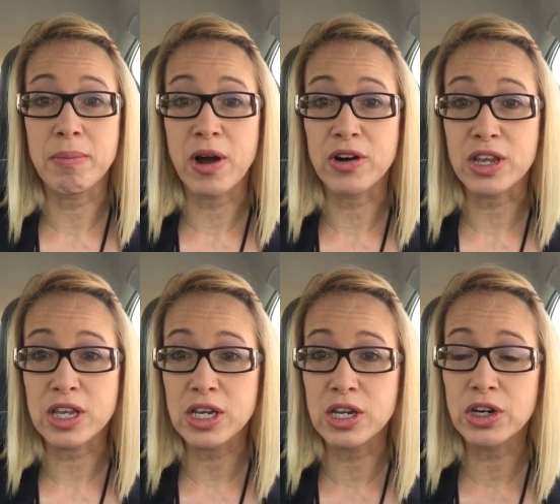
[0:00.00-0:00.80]
About a
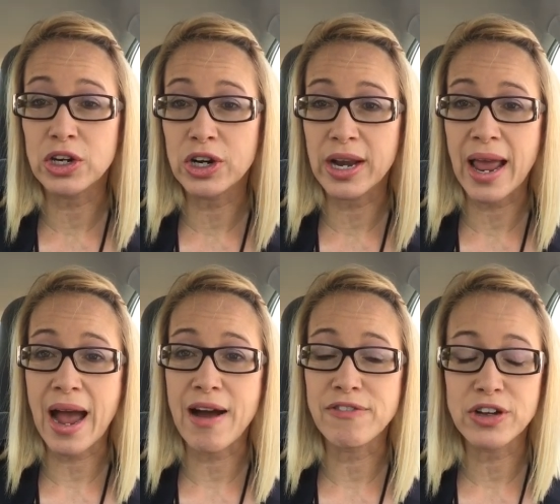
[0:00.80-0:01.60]
year and a
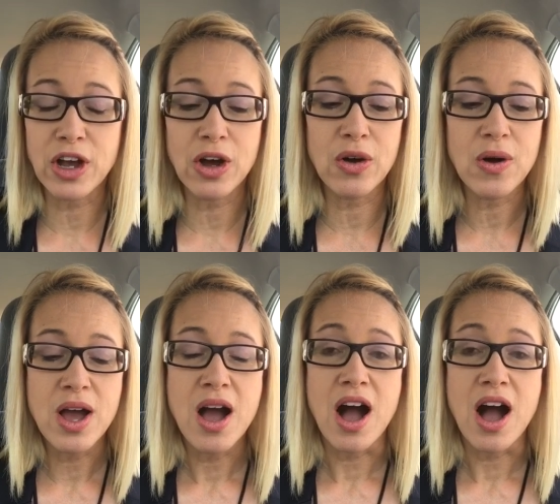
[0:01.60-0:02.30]
half ago,